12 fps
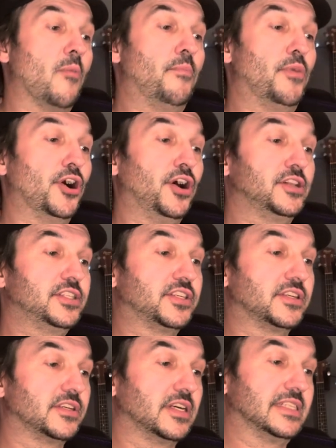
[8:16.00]
but
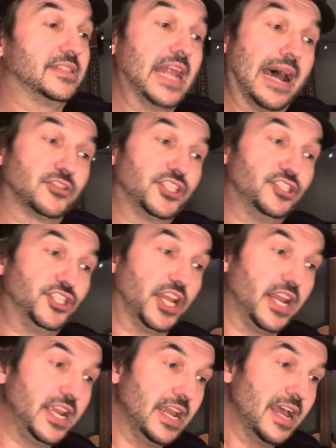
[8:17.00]
now to
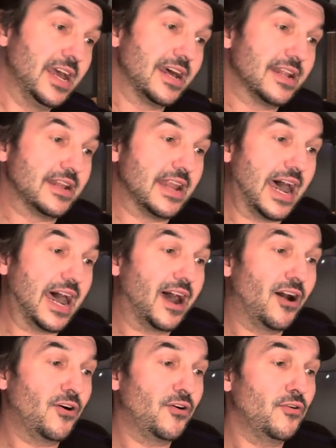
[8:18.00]
G,
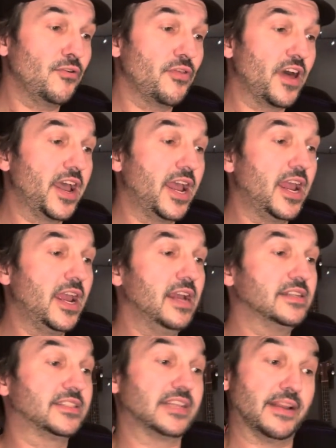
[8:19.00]
now they,
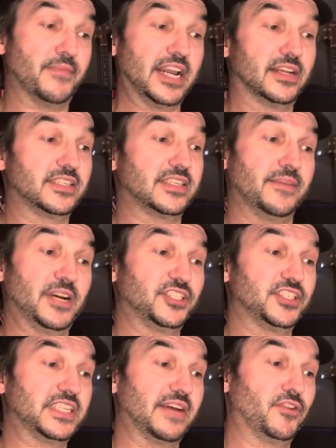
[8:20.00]
C major
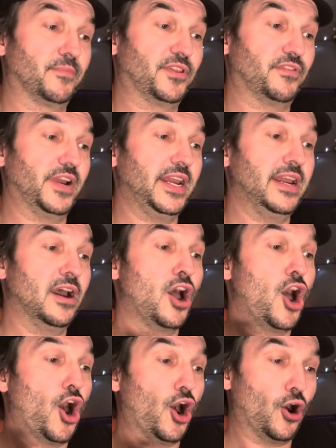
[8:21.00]
7, number 3,
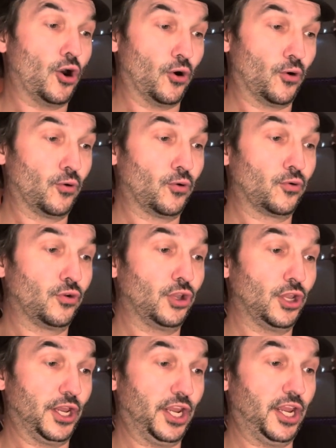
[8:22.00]

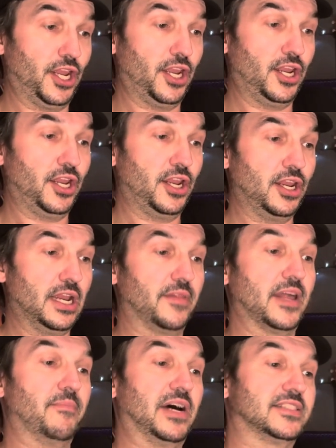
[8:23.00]
only, and
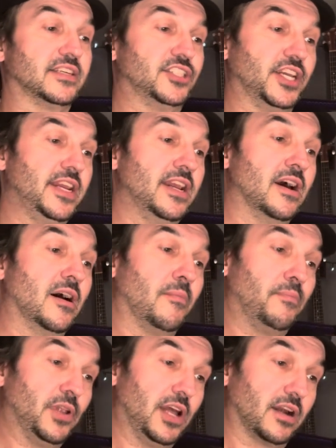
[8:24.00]
then back to G,
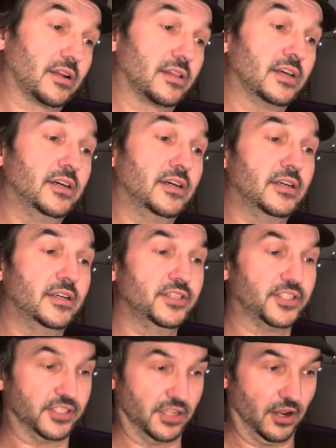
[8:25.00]
block the
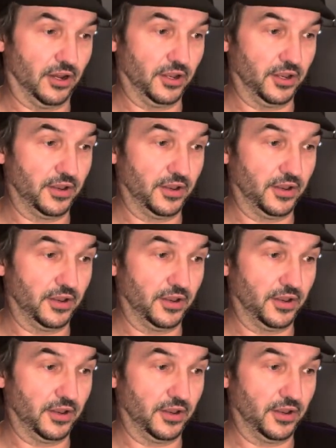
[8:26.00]
sun,